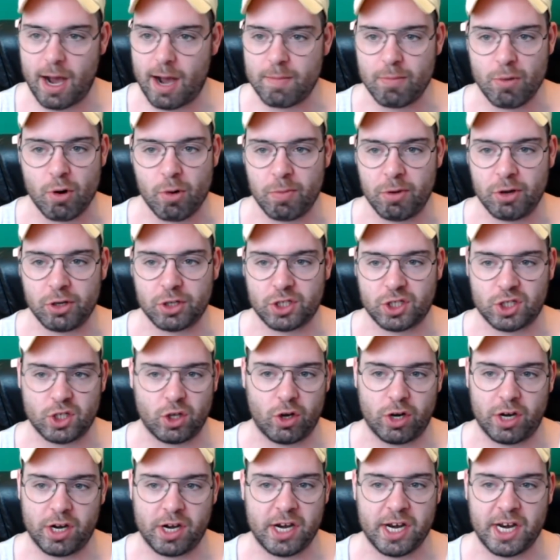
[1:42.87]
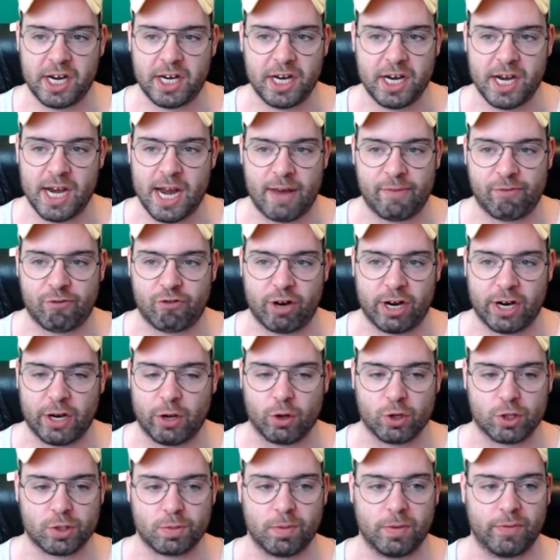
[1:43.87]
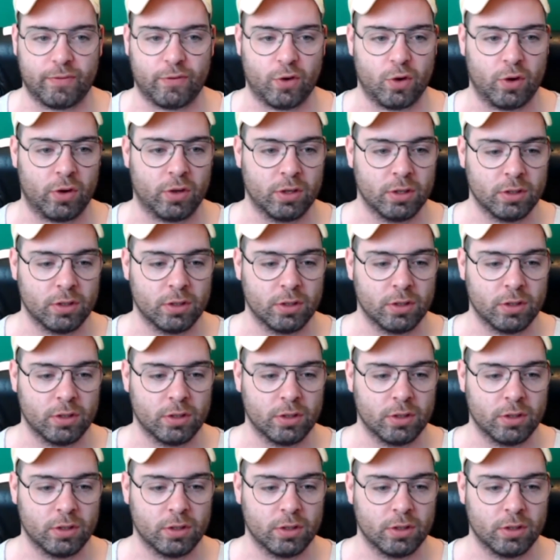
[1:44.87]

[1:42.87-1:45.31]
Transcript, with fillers: am almost certain he didn't have dreadlocks before.